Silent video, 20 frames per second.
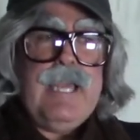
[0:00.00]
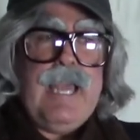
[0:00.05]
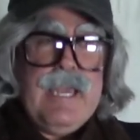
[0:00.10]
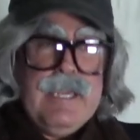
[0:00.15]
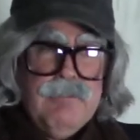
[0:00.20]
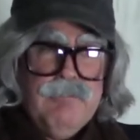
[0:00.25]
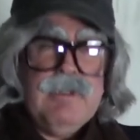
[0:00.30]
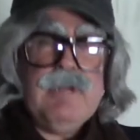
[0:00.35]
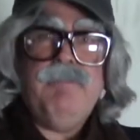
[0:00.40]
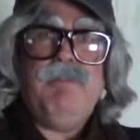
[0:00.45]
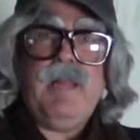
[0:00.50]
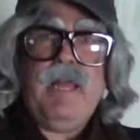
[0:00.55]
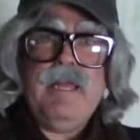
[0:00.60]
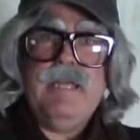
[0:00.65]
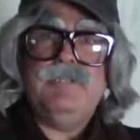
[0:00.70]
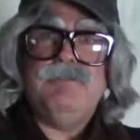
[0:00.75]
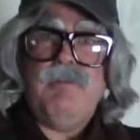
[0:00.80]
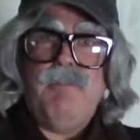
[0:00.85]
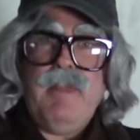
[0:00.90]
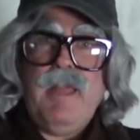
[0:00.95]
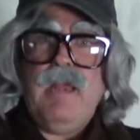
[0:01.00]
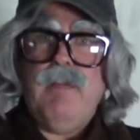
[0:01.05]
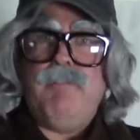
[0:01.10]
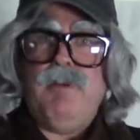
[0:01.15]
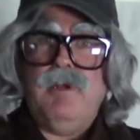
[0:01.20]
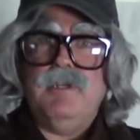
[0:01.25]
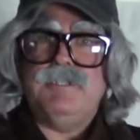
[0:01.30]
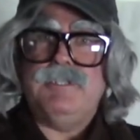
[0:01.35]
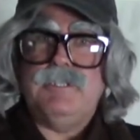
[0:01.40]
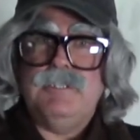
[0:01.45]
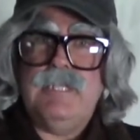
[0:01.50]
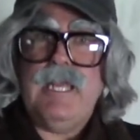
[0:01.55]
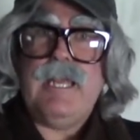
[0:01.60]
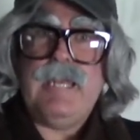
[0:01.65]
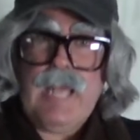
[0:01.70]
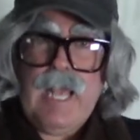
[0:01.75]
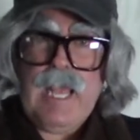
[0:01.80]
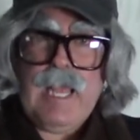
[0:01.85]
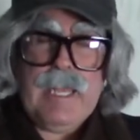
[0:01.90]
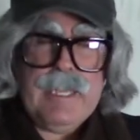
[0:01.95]
Angry Appliance Repair Person
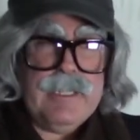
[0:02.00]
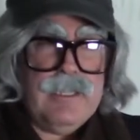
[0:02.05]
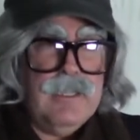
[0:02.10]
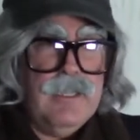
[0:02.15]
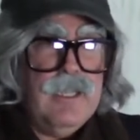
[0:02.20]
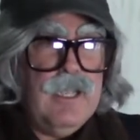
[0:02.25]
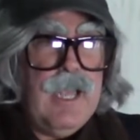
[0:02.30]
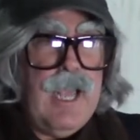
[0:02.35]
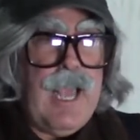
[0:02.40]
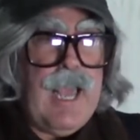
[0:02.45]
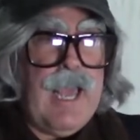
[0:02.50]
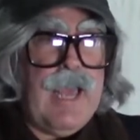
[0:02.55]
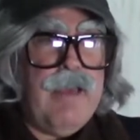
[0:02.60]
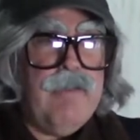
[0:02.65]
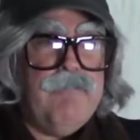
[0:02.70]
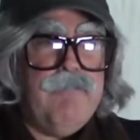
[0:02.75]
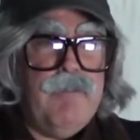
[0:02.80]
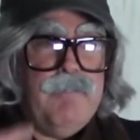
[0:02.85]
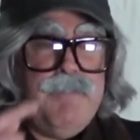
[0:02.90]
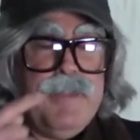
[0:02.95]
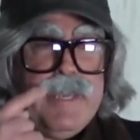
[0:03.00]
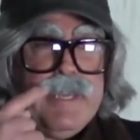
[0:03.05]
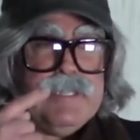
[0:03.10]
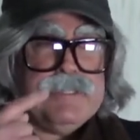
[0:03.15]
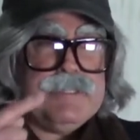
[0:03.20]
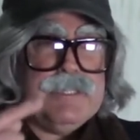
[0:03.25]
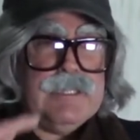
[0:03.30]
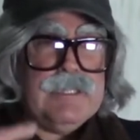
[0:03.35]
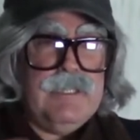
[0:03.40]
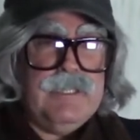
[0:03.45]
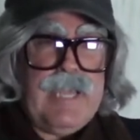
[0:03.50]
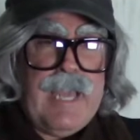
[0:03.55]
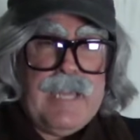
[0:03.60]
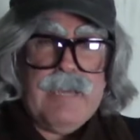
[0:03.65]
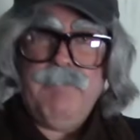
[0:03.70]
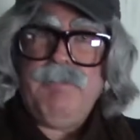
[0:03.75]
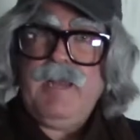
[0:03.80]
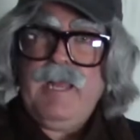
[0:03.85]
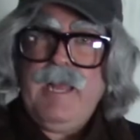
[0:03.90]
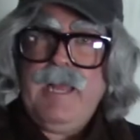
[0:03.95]
and I have basically
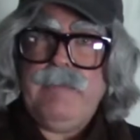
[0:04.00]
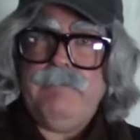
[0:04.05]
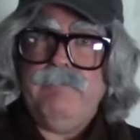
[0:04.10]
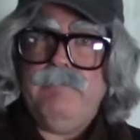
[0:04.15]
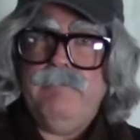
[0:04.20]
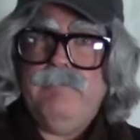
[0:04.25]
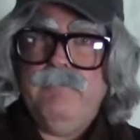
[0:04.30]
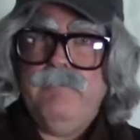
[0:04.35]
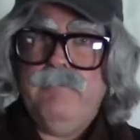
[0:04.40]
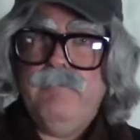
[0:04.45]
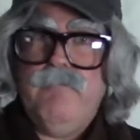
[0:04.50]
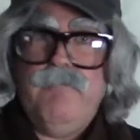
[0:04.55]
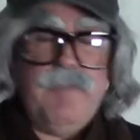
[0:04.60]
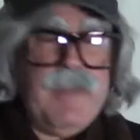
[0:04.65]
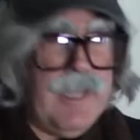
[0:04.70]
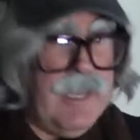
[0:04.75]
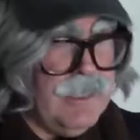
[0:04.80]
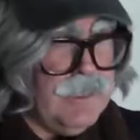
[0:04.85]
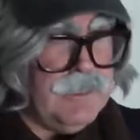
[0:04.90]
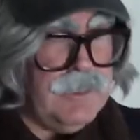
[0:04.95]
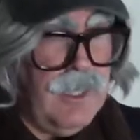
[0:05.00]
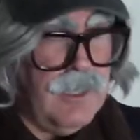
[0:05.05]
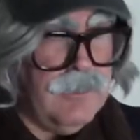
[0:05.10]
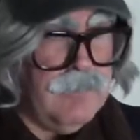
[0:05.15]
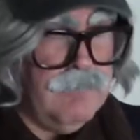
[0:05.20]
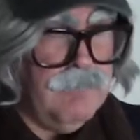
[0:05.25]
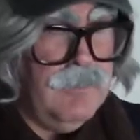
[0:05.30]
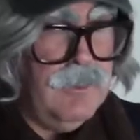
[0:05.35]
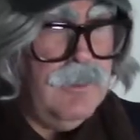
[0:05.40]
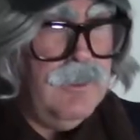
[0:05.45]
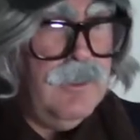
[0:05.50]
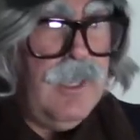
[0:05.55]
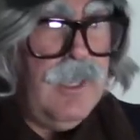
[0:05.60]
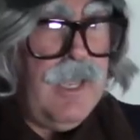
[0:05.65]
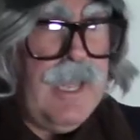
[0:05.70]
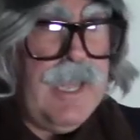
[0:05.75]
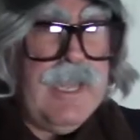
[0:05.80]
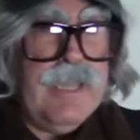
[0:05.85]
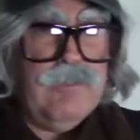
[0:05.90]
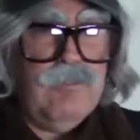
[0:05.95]
had a plan, very young,
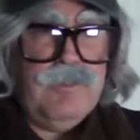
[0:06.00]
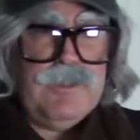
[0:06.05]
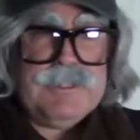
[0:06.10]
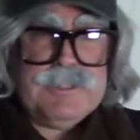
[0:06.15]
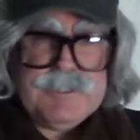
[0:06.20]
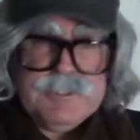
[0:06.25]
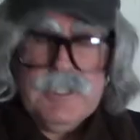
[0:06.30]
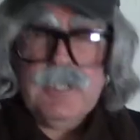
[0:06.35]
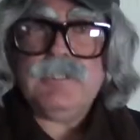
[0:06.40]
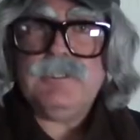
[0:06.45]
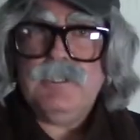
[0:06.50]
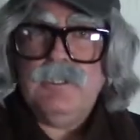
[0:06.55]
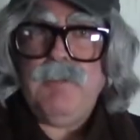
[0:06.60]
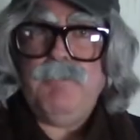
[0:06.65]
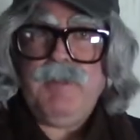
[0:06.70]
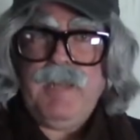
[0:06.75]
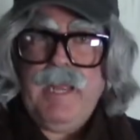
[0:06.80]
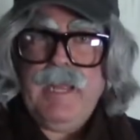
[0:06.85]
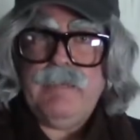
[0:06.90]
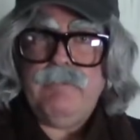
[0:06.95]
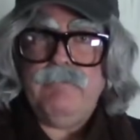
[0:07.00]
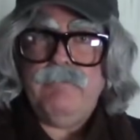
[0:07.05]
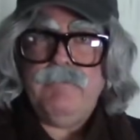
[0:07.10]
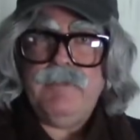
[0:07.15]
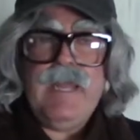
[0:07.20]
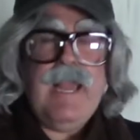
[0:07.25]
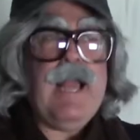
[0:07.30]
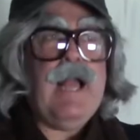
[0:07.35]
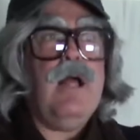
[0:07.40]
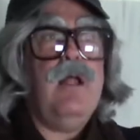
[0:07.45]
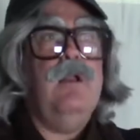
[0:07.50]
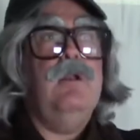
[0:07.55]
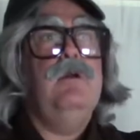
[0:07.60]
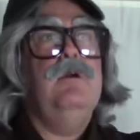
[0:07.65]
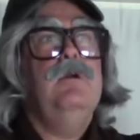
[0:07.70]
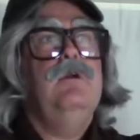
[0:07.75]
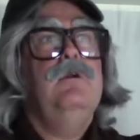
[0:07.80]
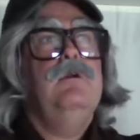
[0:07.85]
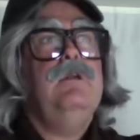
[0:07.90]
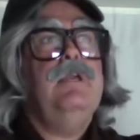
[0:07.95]
and we stuck to the plan.
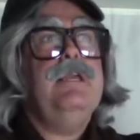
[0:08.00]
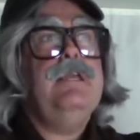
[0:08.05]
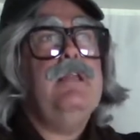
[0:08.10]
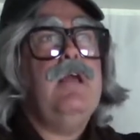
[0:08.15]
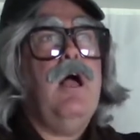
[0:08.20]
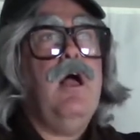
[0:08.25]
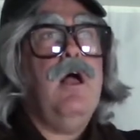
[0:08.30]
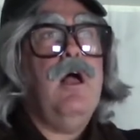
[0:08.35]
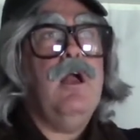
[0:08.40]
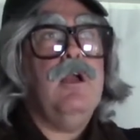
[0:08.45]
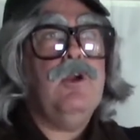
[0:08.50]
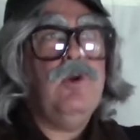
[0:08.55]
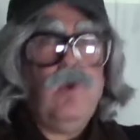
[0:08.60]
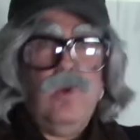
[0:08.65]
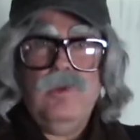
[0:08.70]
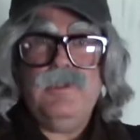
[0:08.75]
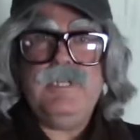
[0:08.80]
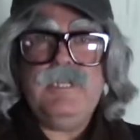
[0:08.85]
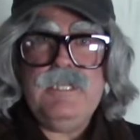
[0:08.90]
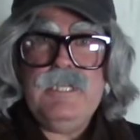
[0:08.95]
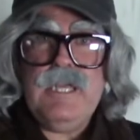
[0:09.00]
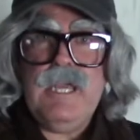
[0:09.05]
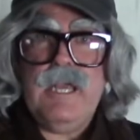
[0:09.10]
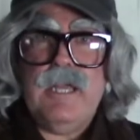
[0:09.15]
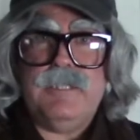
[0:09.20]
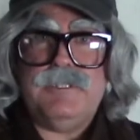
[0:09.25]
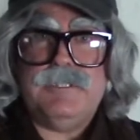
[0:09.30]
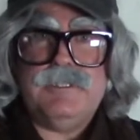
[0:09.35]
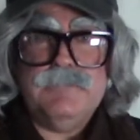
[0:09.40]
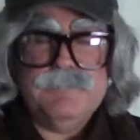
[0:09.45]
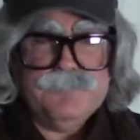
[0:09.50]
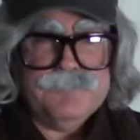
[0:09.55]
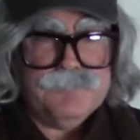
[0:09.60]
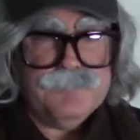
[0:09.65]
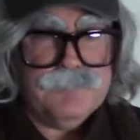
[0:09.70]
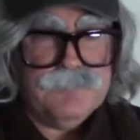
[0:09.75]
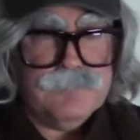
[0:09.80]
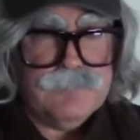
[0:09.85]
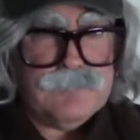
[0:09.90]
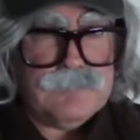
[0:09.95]
Now, in our golden years,
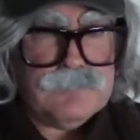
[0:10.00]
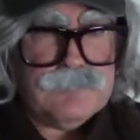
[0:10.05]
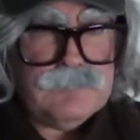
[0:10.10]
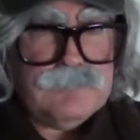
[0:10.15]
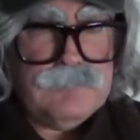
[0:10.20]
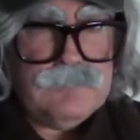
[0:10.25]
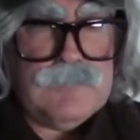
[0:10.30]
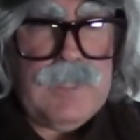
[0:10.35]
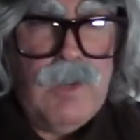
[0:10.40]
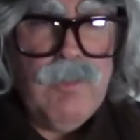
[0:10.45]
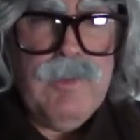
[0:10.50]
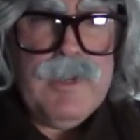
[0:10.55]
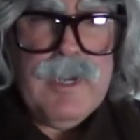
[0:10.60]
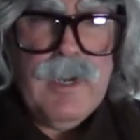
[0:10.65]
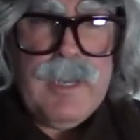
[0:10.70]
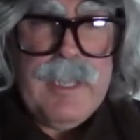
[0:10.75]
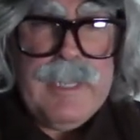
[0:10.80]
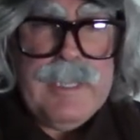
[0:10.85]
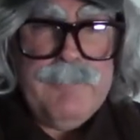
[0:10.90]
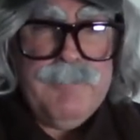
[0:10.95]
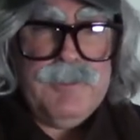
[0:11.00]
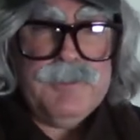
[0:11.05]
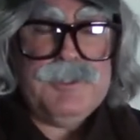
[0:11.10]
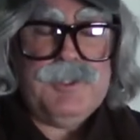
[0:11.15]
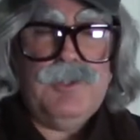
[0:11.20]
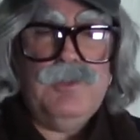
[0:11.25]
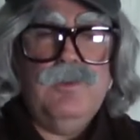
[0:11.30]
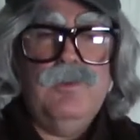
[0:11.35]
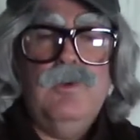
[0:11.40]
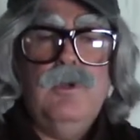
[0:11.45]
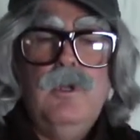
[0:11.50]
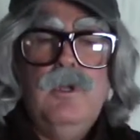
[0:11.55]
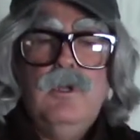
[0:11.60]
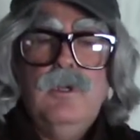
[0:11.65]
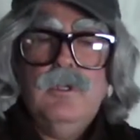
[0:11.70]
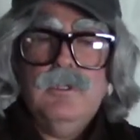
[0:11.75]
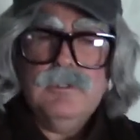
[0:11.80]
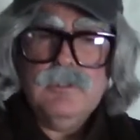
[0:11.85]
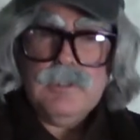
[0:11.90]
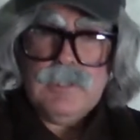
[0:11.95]
we are able to
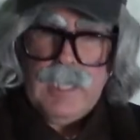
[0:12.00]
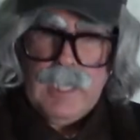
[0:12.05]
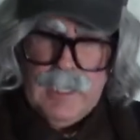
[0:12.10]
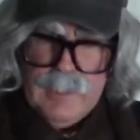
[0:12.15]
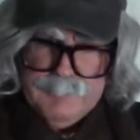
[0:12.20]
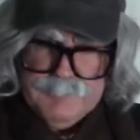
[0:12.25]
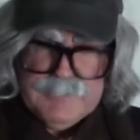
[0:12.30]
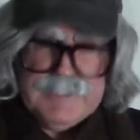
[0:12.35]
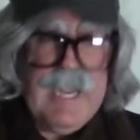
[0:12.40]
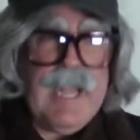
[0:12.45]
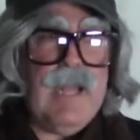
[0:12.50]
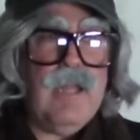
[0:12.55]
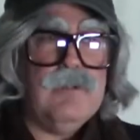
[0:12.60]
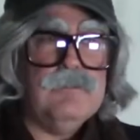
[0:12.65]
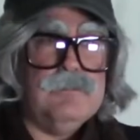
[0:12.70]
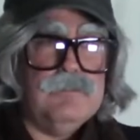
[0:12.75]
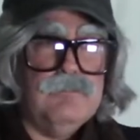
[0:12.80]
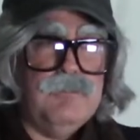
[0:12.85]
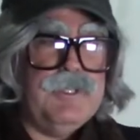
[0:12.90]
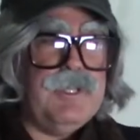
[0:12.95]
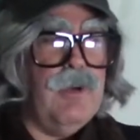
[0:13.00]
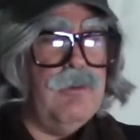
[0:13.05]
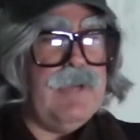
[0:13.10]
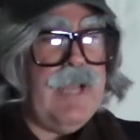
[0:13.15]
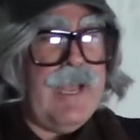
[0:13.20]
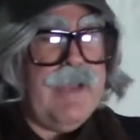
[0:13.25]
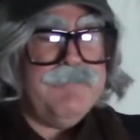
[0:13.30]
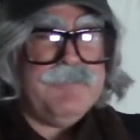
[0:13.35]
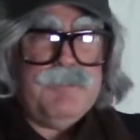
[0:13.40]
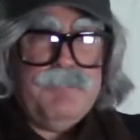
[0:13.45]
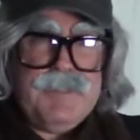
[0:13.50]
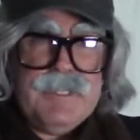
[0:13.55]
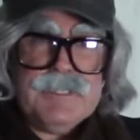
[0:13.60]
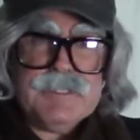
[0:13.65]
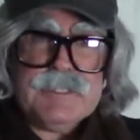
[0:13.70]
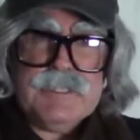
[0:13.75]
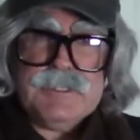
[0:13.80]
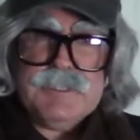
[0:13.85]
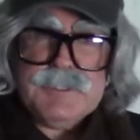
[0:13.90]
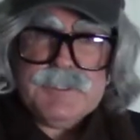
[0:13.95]
calm down. We don't have to be
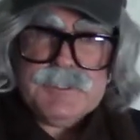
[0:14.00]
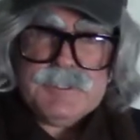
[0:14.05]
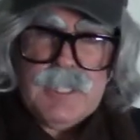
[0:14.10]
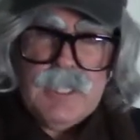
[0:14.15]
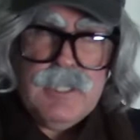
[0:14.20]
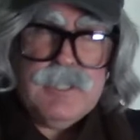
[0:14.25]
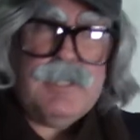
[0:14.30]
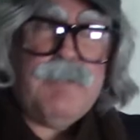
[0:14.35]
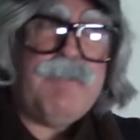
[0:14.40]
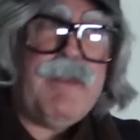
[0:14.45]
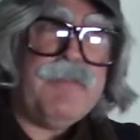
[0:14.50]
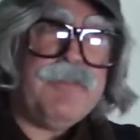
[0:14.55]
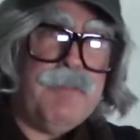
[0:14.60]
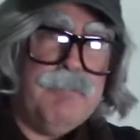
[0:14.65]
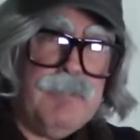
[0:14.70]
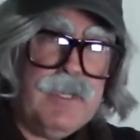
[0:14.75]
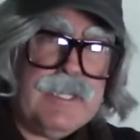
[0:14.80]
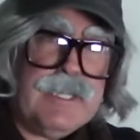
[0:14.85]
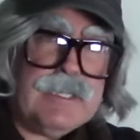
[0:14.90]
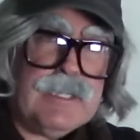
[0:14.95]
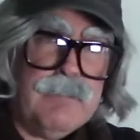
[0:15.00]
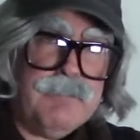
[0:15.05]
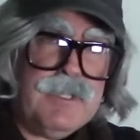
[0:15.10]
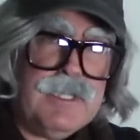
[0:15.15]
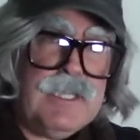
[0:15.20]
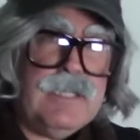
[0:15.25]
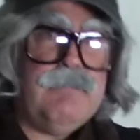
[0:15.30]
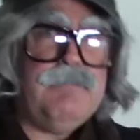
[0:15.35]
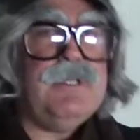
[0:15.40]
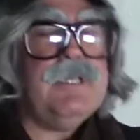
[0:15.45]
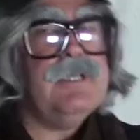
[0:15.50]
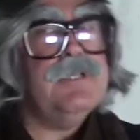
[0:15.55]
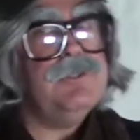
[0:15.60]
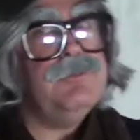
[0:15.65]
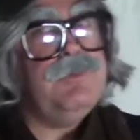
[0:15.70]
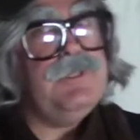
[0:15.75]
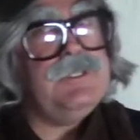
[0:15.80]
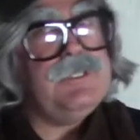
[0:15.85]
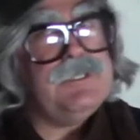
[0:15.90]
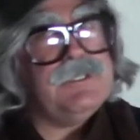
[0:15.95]
as concerned about the money coming in
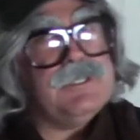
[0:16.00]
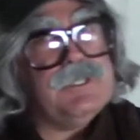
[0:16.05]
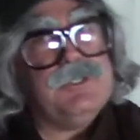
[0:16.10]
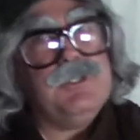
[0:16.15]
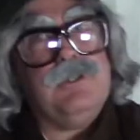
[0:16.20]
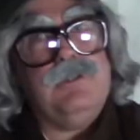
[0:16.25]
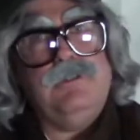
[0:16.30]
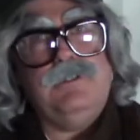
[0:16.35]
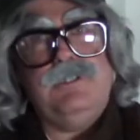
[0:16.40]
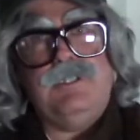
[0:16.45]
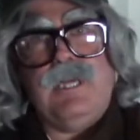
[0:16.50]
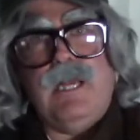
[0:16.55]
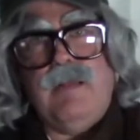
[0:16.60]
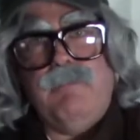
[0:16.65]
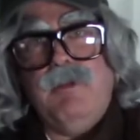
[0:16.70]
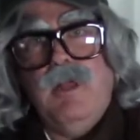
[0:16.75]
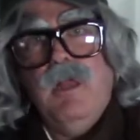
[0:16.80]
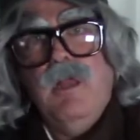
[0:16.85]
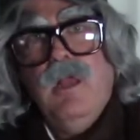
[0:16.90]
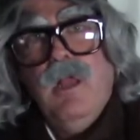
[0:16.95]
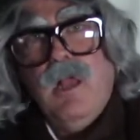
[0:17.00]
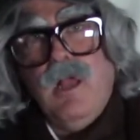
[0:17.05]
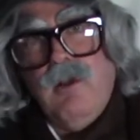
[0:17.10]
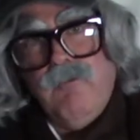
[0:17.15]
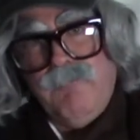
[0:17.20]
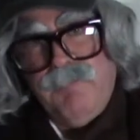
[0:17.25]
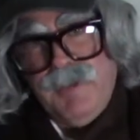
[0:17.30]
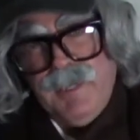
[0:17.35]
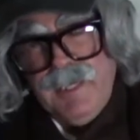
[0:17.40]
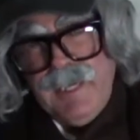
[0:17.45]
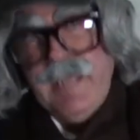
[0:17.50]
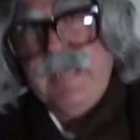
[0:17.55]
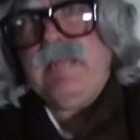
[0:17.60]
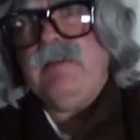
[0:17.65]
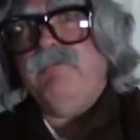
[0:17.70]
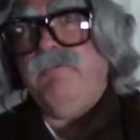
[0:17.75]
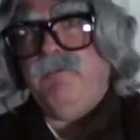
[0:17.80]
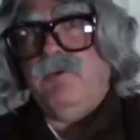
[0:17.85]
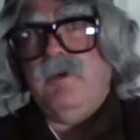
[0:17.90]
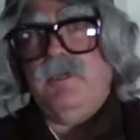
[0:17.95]
because we did such a good job of
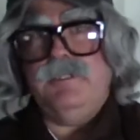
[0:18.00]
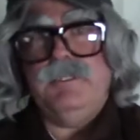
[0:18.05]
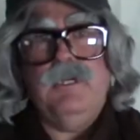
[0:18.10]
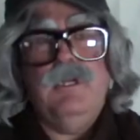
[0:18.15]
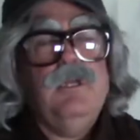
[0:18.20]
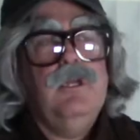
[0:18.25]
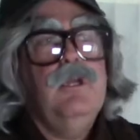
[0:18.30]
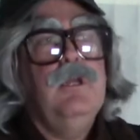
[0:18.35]
planning for it.